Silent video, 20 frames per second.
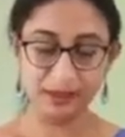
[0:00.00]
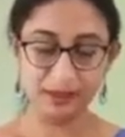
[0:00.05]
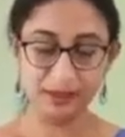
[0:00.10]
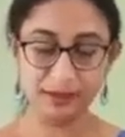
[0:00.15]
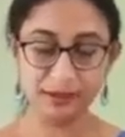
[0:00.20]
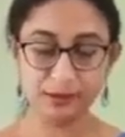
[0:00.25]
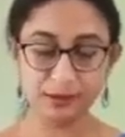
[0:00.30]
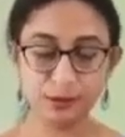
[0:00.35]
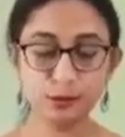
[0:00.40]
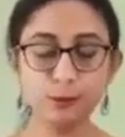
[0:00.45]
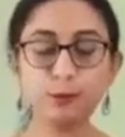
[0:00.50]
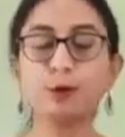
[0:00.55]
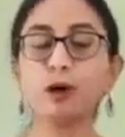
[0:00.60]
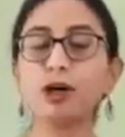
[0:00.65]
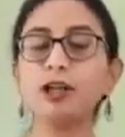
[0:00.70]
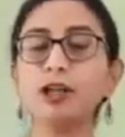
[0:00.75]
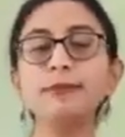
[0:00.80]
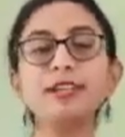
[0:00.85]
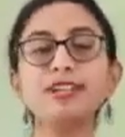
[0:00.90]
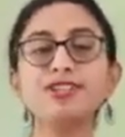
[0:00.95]
So
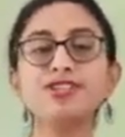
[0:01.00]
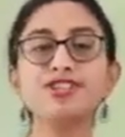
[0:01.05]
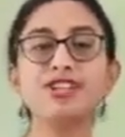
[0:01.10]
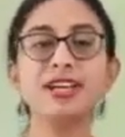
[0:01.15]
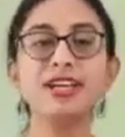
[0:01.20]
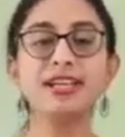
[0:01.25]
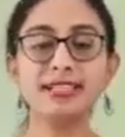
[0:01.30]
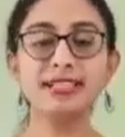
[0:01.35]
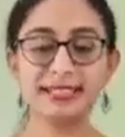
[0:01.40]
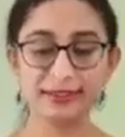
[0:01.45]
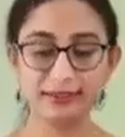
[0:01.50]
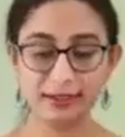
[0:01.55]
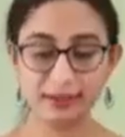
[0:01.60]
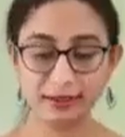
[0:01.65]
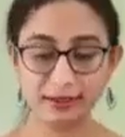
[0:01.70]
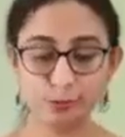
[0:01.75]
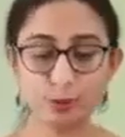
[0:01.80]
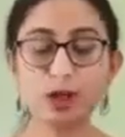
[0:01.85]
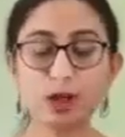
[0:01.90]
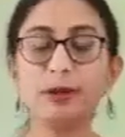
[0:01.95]
polymerase
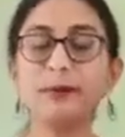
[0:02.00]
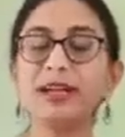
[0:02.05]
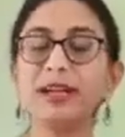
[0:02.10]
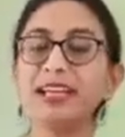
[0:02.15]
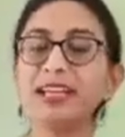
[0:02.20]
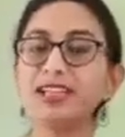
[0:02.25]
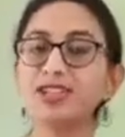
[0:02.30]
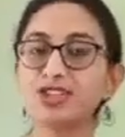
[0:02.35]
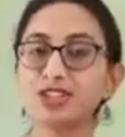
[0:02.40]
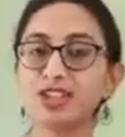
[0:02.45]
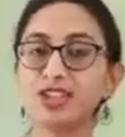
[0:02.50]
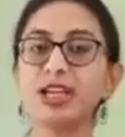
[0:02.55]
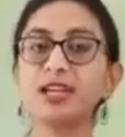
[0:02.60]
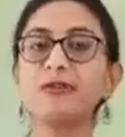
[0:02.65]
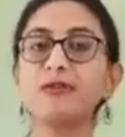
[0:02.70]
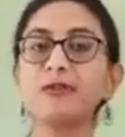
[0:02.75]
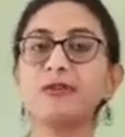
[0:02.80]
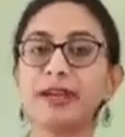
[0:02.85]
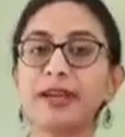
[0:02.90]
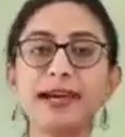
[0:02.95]
chain
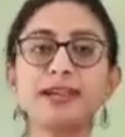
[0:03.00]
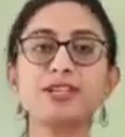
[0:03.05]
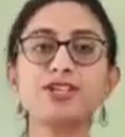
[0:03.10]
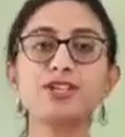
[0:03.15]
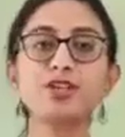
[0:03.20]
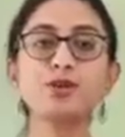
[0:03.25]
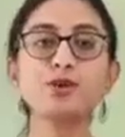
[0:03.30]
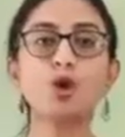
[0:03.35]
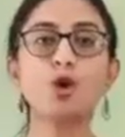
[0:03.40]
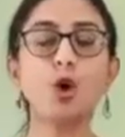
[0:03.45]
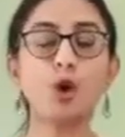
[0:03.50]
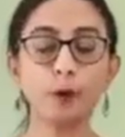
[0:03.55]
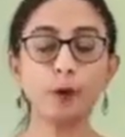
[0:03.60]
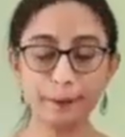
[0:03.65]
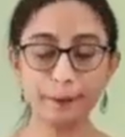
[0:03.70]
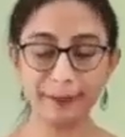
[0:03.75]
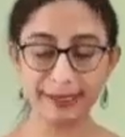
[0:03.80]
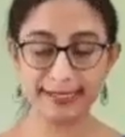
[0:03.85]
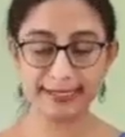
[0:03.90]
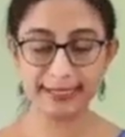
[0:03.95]
reaction, or
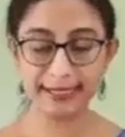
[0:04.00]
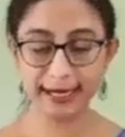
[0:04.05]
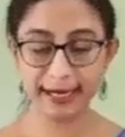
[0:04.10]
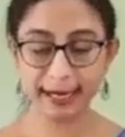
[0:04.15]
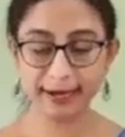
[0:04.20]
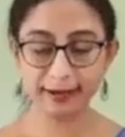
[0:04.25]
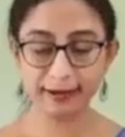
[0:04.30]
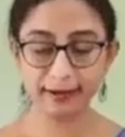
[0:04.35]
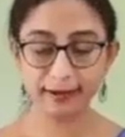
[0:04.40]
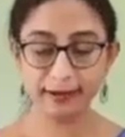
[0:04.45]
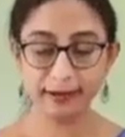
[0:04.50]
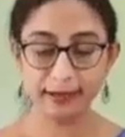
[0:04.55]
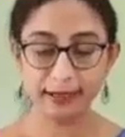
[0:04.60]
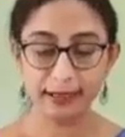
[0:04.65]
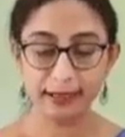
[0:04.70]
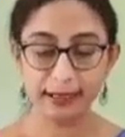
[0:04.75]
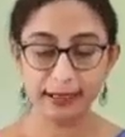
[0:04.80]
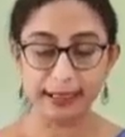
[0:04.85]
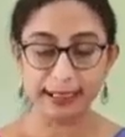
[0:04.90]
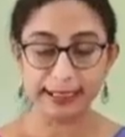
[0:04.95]
PCR,
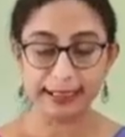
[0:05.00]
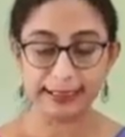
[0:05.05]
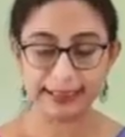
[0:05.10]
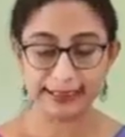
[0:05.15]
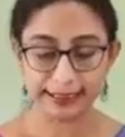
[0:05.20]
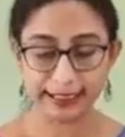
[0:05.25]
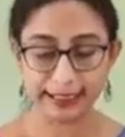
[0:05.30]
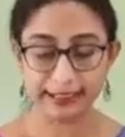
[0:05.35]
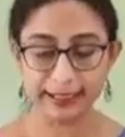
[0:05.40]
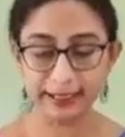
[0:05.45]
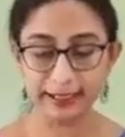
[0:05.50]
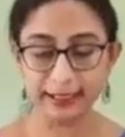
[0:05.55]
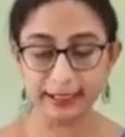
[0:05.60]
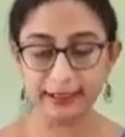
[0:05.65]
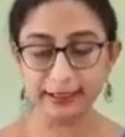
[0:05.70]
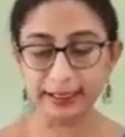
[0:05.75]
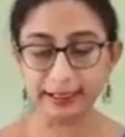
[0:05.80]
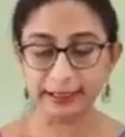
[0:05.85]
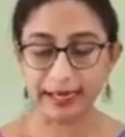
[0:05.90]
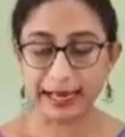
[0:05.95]
is a technique
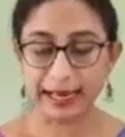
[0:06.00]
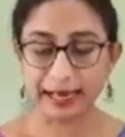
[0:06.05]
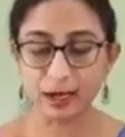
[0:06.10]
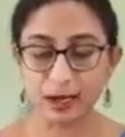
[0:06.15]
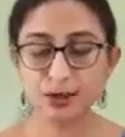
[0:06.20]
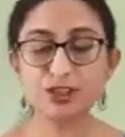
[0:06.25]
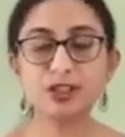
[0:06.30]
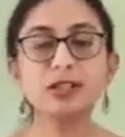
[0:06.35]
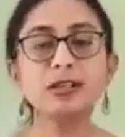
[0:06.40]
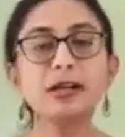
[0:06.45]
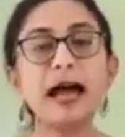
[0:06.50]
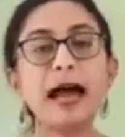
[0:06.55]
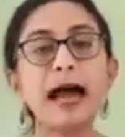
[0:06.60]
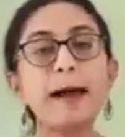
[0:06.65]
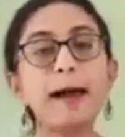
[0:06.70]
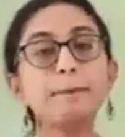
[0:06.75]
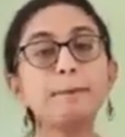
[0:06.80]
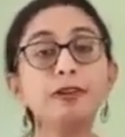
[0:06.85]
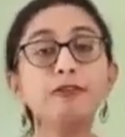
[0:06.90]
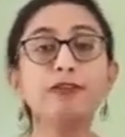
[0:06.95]
that allows the
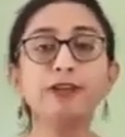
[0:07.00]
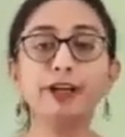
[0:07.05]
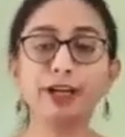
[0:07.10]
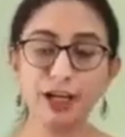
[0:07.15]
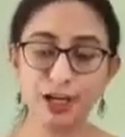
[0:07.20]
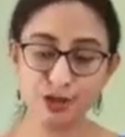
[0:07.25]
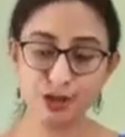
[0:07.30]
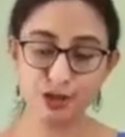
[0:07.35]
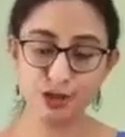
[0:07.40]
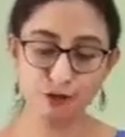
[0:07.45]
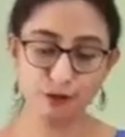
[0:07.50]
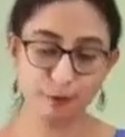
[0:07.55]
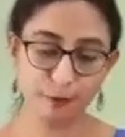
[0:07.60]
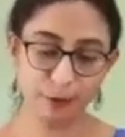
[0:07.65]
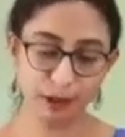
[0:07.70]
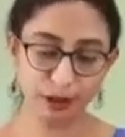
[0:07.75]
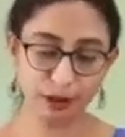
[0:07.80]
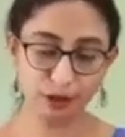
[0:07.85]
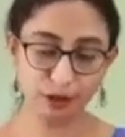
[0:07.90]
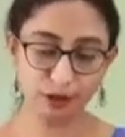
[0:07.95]
amplification of a
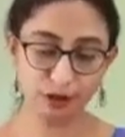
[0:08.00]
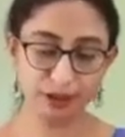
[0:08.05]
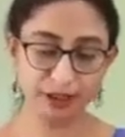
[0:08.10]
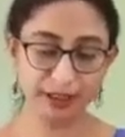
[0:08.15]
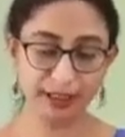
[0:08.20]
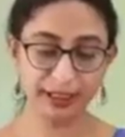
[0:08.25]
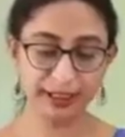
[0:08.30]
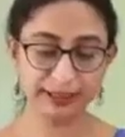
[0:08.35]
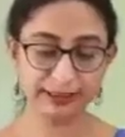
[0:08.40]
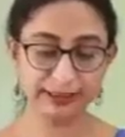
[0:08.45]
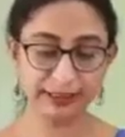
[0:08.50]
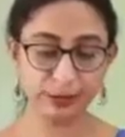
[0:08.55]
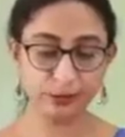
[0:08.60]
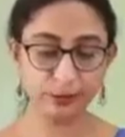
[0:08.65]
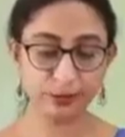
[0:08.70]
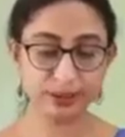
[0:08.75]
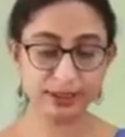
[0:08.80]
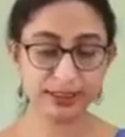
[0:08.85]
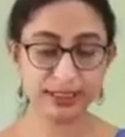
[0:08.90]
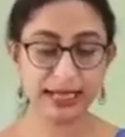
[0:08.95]
particular DNA
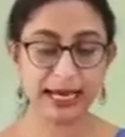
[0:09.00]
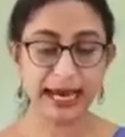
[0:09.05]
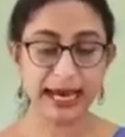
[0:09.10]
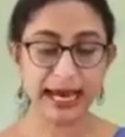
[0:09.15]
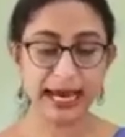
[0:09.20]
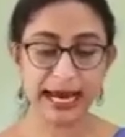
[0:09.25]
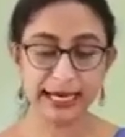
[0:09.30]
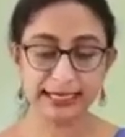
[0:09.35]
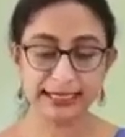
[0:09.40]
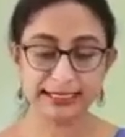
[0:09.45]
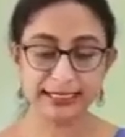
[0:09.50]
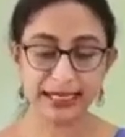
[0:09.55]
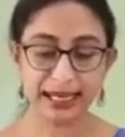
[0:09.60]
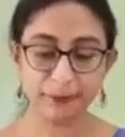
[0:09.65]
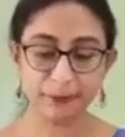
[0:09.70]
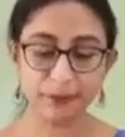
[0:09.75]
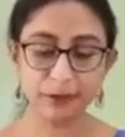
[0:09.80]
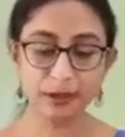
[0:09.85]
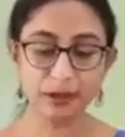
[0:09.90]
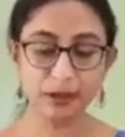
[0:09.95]
sequence and is
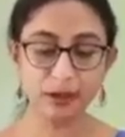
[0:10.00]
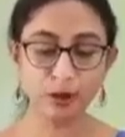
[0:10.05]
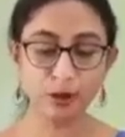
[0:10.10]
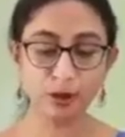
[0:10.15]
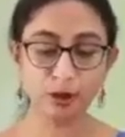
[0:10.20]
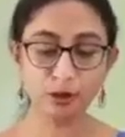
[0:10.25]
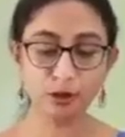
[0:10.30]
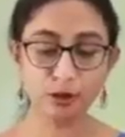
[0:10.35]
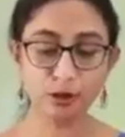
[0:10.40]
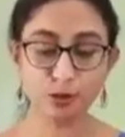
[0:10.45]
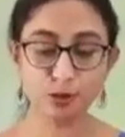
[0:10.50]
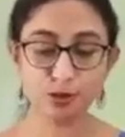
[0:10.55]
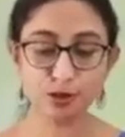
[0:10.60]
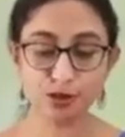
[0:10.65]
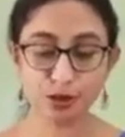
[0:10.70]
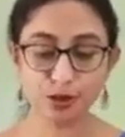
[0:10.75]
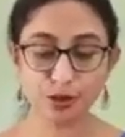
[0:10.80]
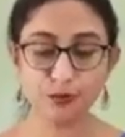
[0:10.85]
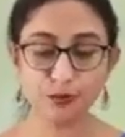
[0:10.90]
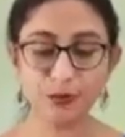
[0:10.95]
able to
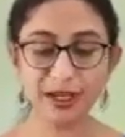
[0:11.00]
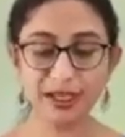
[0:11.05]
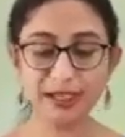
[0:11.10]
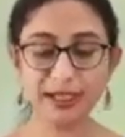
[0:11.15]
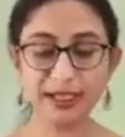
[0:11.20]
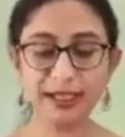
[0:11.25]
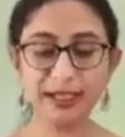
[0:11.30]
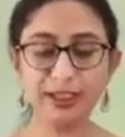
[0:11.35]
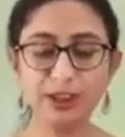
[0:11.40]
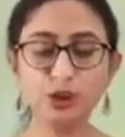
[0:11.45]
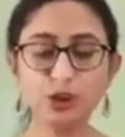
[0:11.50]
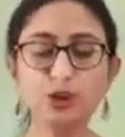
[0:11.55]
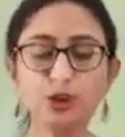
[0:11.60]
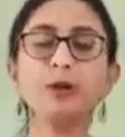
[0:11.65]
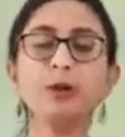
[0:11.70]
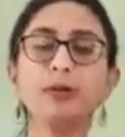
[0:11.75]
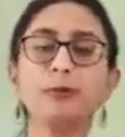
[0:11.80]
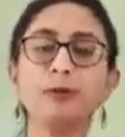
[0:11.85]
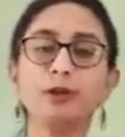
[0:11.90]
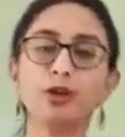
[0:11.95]
generate
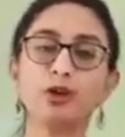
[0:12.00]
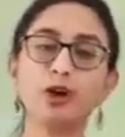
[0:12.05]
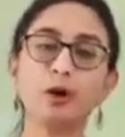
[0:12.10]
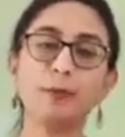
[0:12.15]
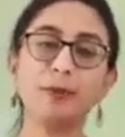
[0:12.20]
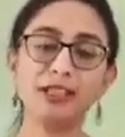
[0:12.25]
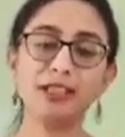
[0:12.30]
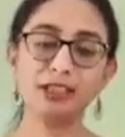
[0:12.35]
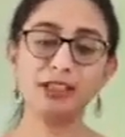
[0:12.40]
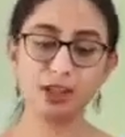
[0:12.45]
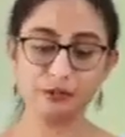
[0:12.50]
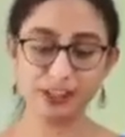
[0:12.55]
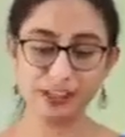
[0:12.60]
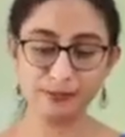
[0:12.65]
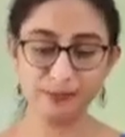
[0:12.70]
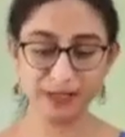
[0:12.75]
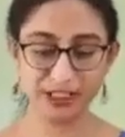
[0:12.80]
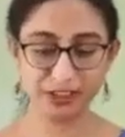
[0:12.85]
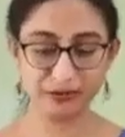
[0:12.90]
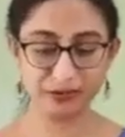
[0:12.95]
innumerable copies of a
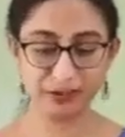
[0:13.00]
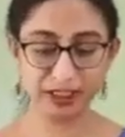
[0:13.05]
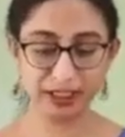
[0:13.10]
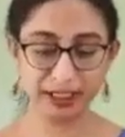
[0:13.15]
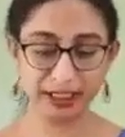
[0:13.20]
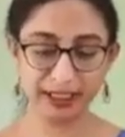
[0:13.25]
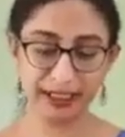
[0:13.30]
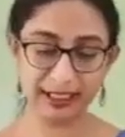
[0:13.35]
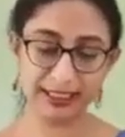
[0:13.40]
specific DNA